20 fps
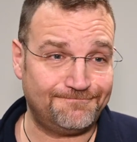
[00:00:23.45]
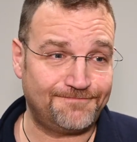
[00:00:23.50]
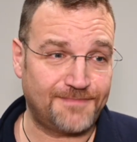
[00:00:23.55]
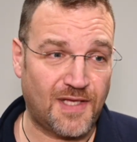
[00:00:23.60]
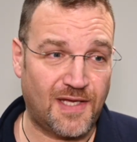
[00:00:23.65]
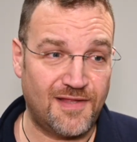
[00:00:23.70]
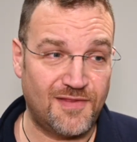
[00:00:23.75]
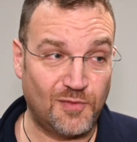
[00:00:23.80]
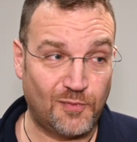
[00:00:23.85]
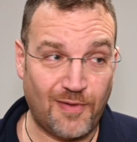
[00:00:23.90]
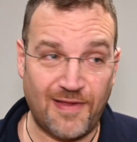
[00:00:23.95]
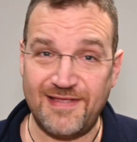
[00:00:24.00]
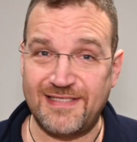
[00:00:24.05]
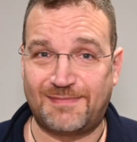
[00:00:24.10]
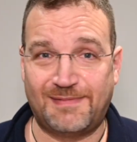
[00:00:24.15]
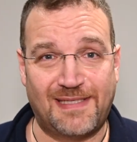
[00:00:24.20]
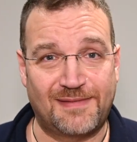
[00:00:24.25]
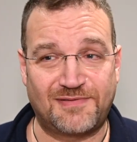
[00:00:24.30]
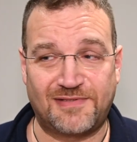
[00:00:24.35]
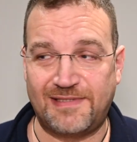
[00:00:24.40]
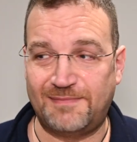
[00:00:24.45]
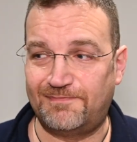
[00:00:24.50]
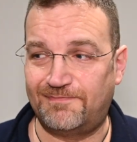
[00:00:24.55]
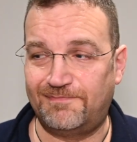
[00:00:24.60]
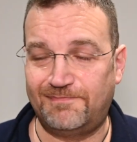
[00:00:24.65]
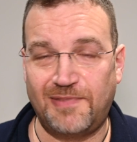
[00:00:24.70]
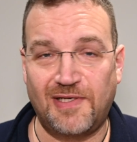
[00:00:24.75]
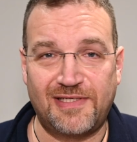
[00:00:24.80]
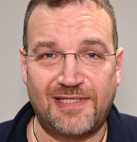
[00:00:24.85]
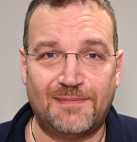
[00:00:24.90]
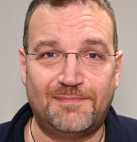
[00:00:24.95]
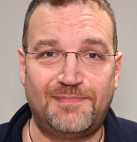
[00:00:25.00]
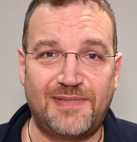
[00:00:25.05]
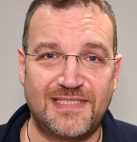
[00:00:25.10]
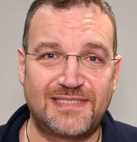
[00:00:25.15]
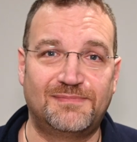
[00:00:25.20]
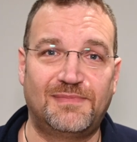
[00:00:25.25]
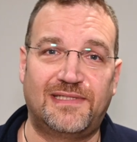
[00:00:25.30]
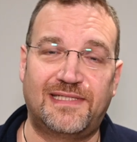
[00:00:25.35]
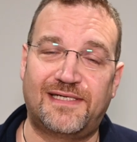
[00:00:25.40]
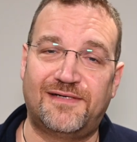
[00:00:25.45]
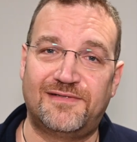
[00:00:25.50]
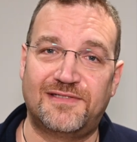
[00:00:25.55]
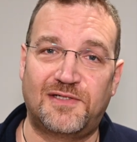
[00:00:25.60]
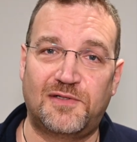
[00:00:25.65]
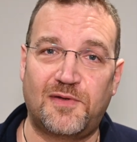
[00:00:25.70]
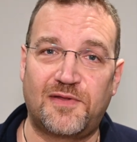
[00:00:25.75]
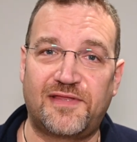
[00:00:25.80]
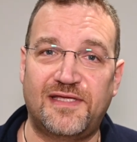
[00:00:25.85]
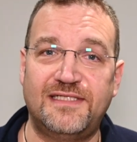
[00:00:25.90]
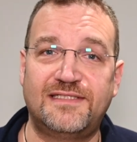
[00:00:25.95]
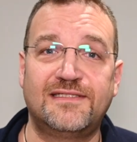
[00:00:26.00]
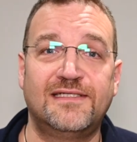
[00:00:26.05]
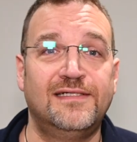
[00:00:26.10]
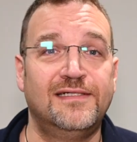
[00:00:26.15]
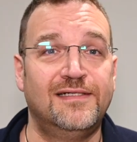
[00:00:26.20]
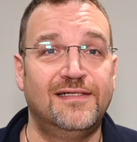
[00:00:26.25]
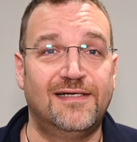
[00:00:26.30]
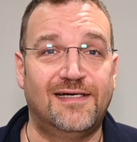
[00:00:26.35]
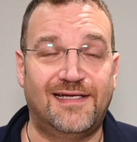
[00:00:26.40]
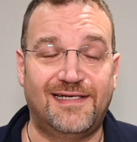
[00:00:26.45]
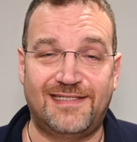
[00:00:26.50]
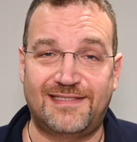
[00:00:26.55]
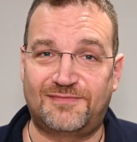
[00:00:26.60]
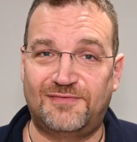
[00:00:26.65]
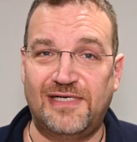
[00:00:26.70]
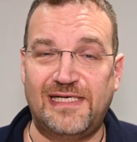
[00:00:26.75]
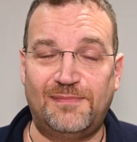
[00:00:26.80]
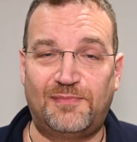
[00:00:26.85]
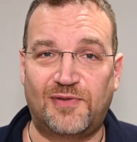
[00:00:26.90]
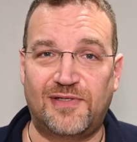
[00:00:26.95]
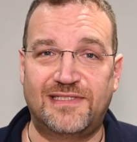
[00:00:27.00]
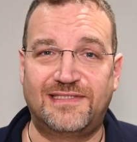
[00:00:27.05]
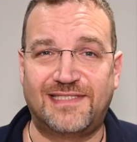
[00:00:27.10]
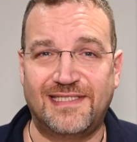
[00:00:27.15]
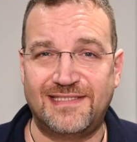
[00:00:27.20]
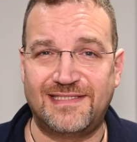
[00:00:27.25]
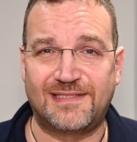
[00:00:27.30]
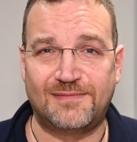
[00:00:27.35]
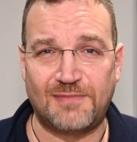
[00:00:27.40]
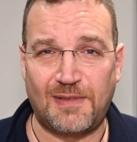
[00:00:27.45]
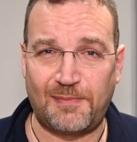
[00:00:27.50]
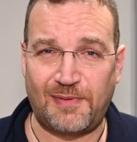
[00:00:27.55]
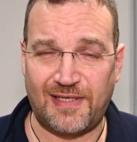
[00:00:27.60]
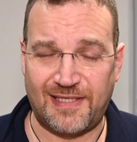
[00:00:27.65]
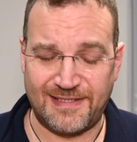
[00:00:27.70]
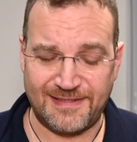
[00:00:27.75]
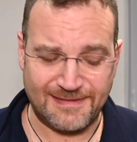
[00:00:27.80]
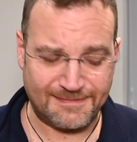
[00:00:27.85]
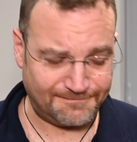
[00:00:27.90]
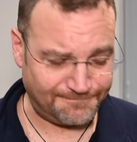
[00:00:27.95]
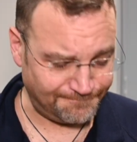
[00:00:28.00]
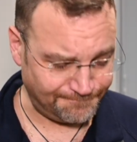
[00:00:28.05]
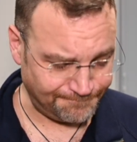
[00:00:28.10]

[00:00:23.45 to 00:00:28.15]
the weather's been absolutely bloody abysmal here in the Northeast, and it's really put a dent in my plans.